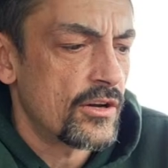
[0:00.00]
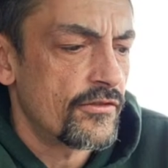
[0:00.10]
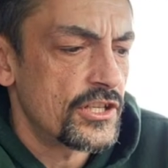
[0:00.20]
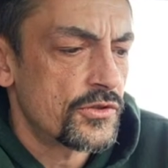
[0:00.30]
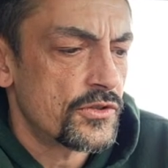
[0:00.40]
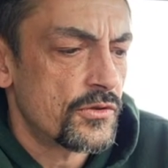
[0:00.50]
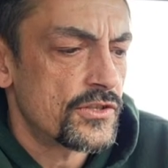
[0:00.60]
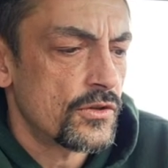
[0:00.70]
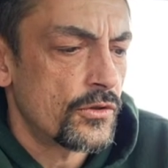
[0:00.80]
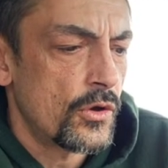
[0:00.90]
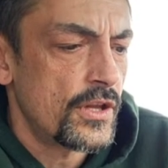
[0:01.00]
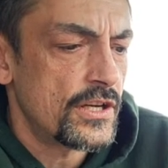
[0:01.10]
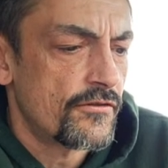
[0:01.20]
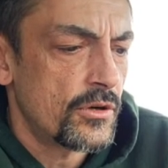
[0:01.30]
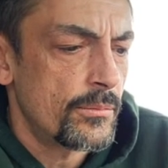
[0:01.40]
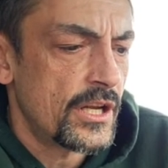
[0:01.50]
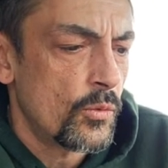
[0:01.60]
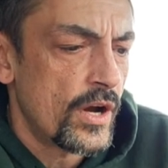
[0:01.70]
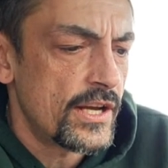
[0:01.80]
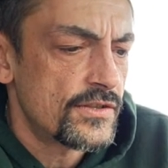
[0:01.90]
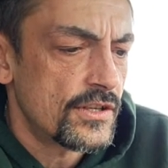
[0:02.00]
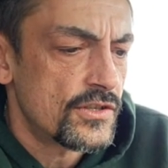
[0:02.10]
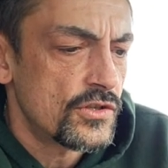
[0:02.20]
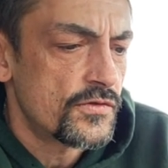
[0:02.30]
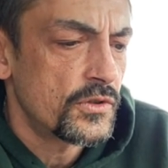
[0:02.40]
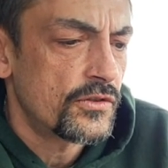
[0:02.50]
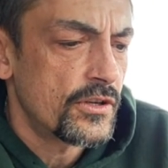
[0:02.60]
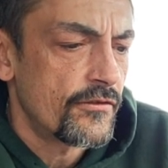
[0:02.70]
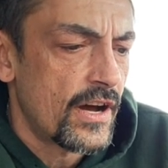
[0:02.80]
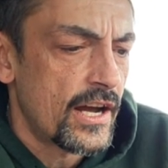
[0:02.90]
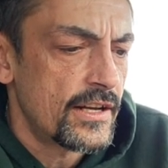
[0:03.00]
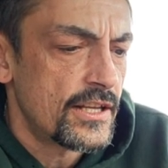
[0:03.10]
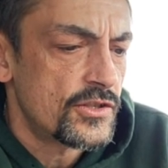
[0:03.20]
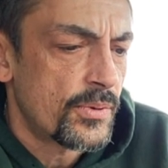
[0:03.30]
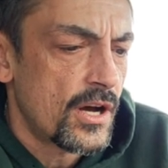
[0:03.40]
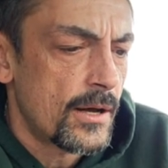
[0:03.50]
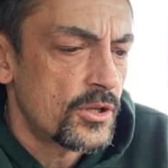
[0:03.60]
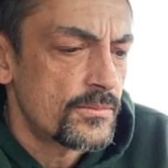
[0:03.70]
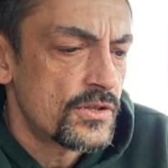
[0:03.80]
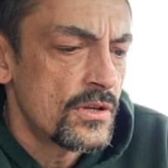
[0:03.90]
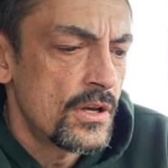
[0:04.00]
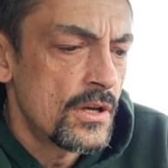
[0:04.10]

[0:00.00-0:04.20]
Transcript: of interest rates. Although they differ in many ways, it is useful to divide these problems